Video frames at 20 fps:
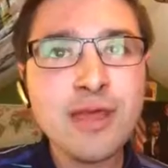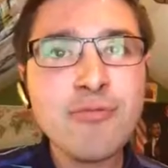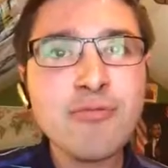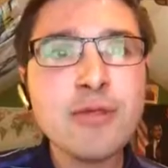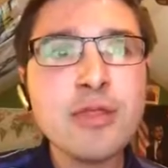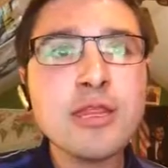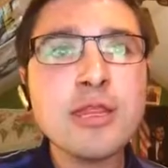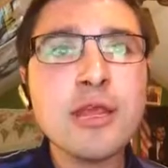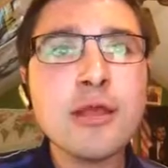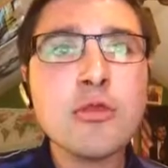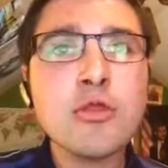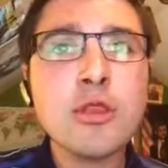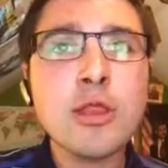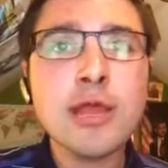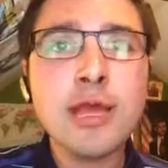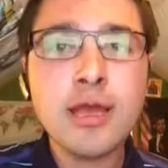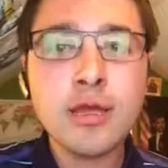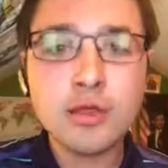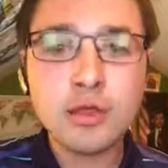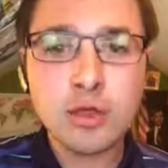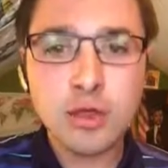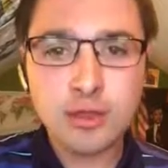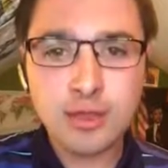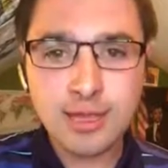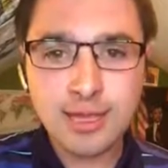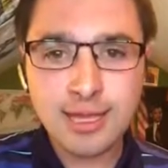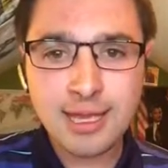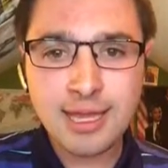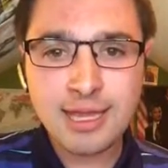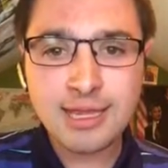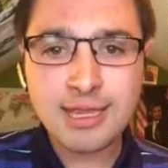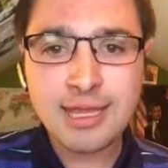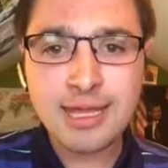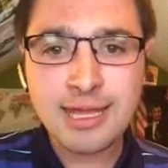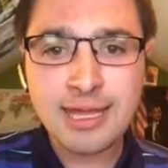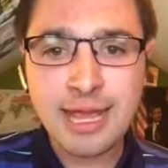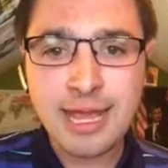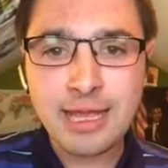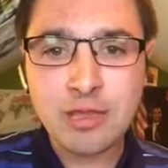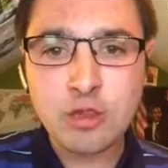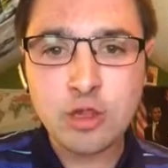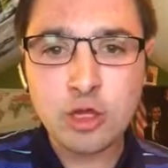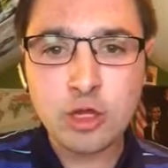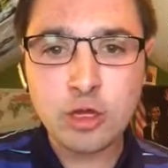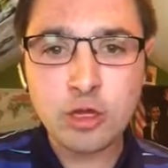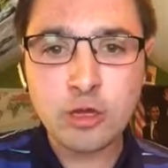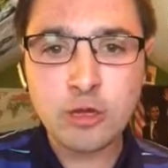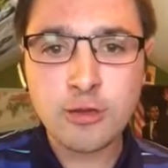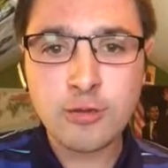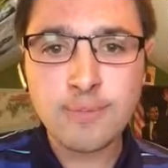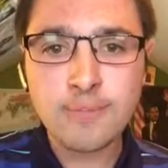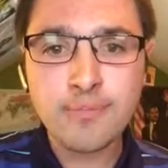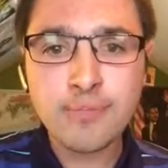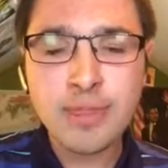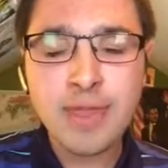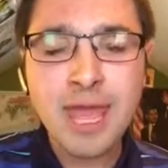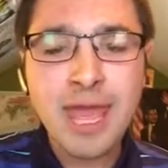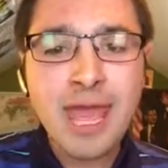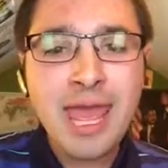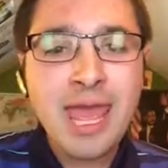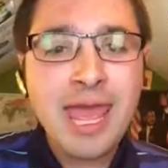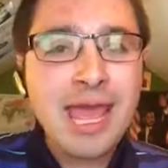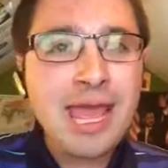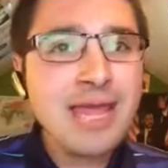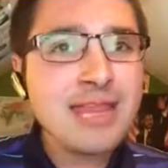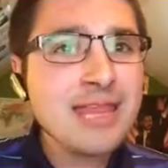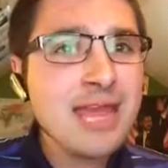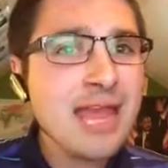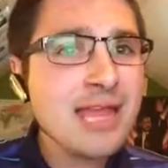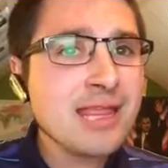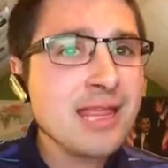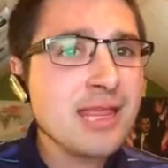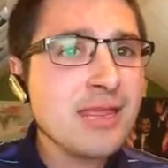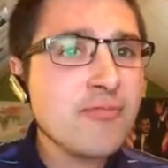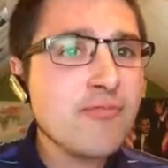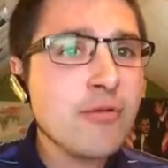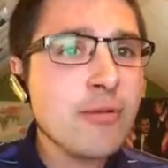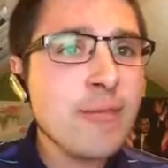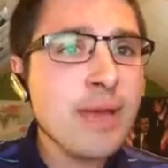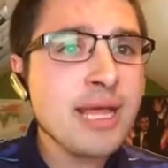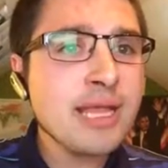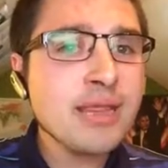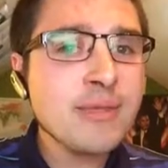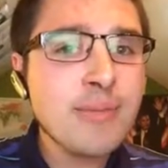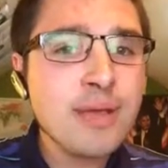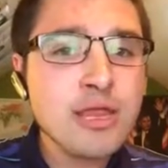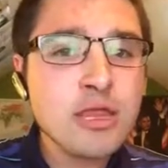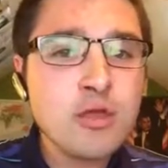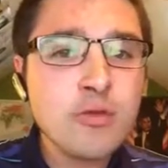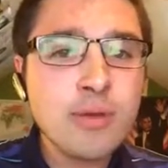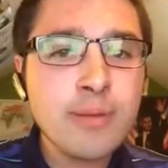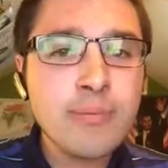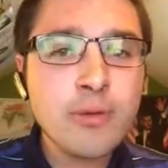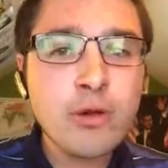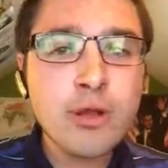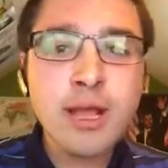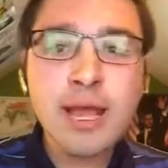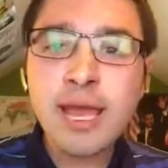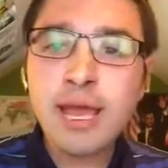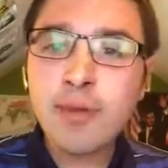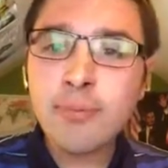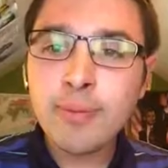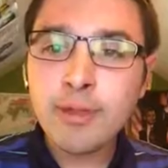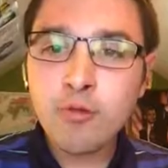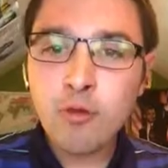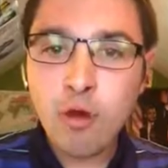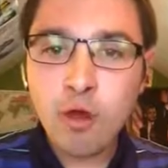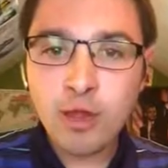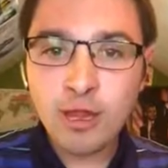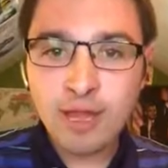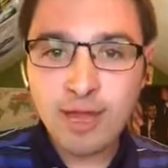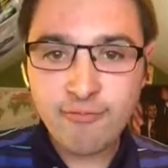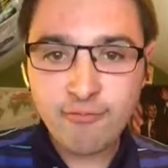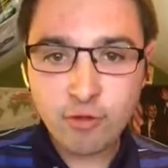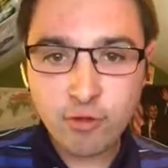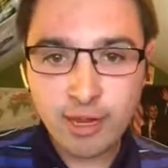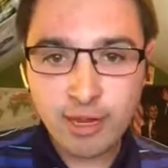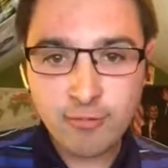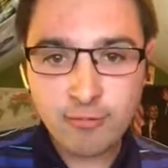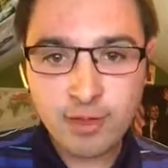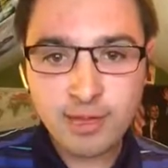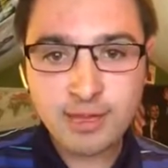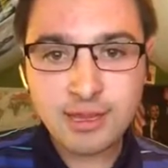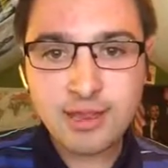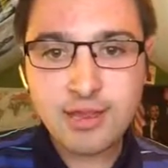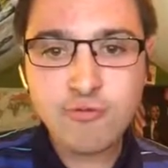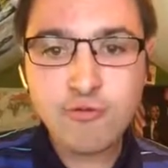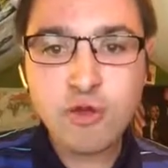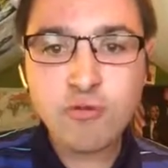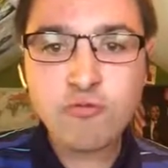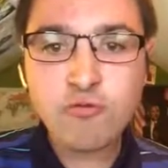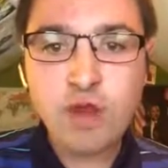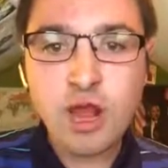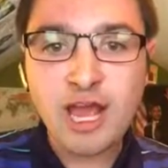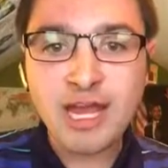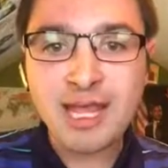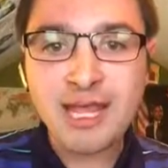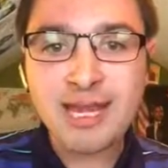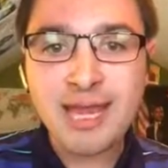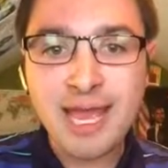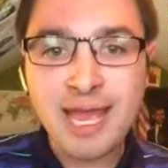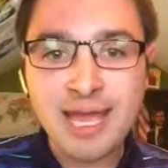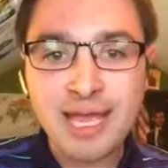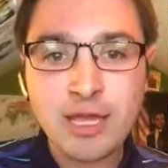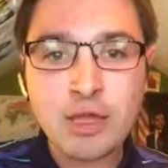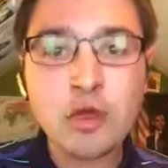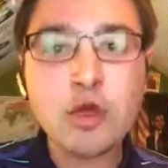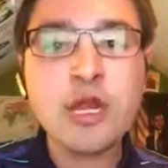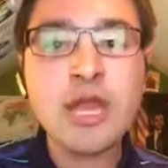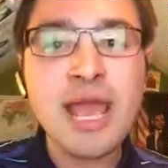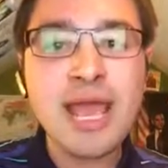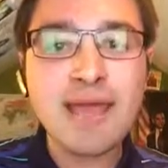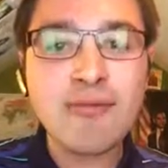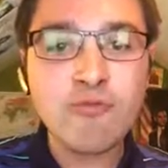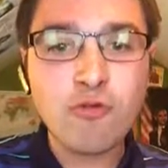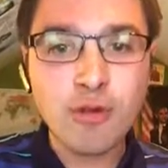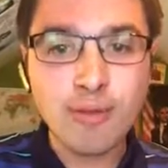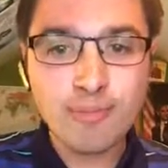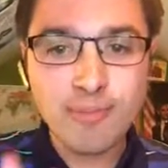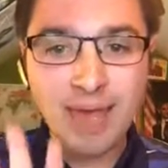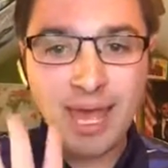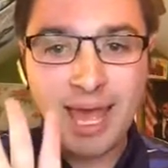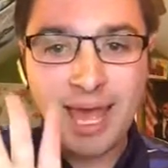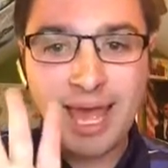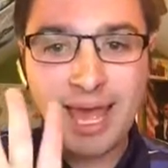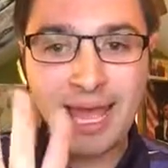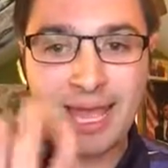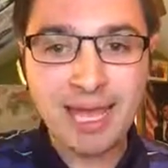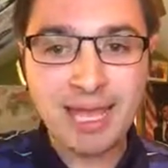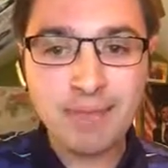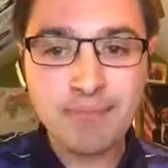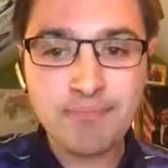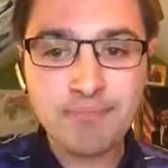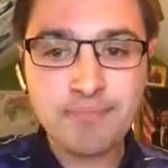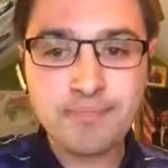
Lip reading: of sexually assaulting teenager. And that does it for my special report. I hope you all have a great rest of your Friday night. Good night, everyone. Bye.